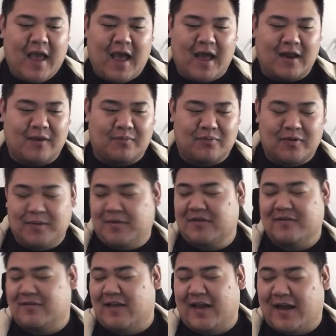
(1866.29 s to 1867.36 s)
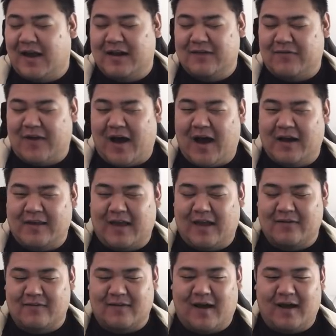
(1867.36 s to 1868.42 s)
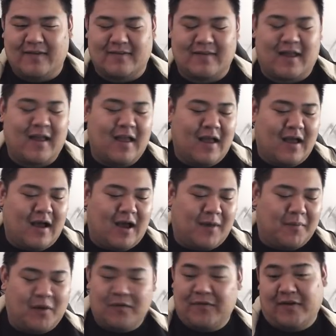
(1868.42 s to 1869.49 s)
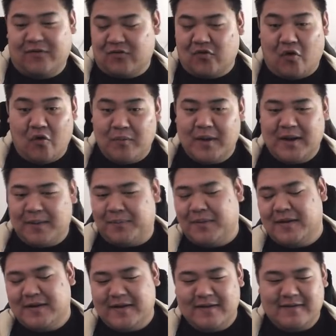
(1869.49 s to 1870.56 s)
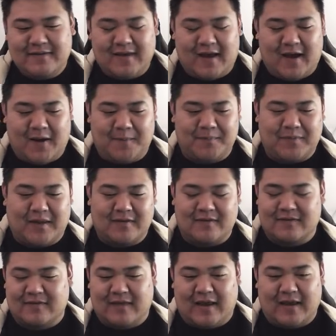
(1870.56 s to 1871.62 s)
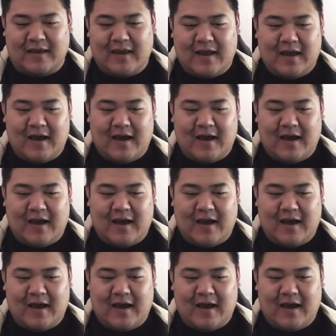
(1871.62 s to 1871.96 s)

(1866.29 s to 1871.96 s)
And it pretty much is like kind of hard counters ice, and that Earth has so many abilities that just like